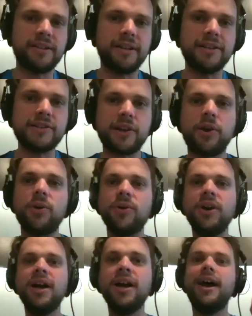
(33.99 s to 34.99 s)
So
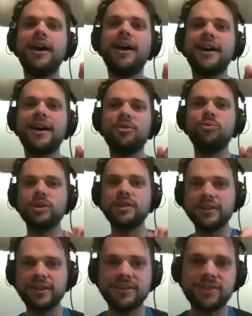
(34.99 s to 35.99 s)

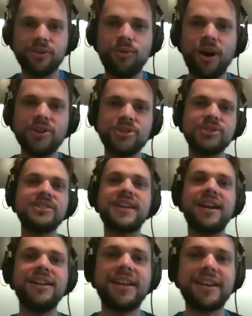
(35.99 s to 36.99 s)
so why don't you just kind
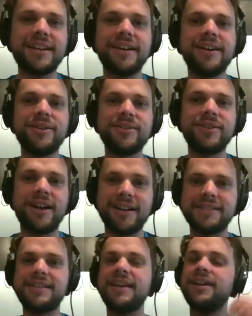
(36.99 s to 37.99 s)
of like
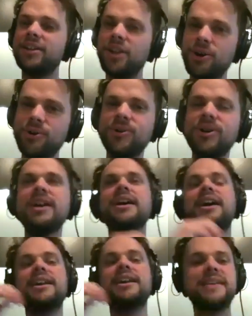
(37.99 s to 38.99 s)
say hello,
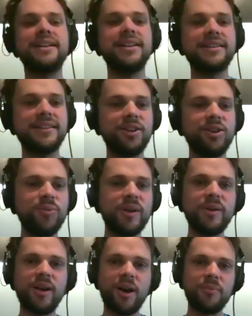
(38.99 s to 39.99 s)
kind of tell us a little bit
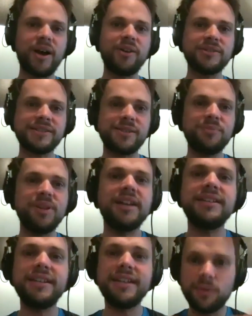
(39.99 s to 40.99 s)
about
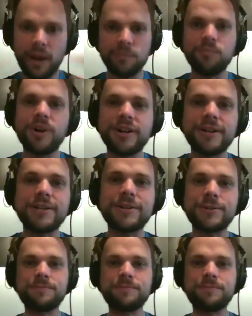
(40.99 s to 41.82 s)
SimpleID and what it is.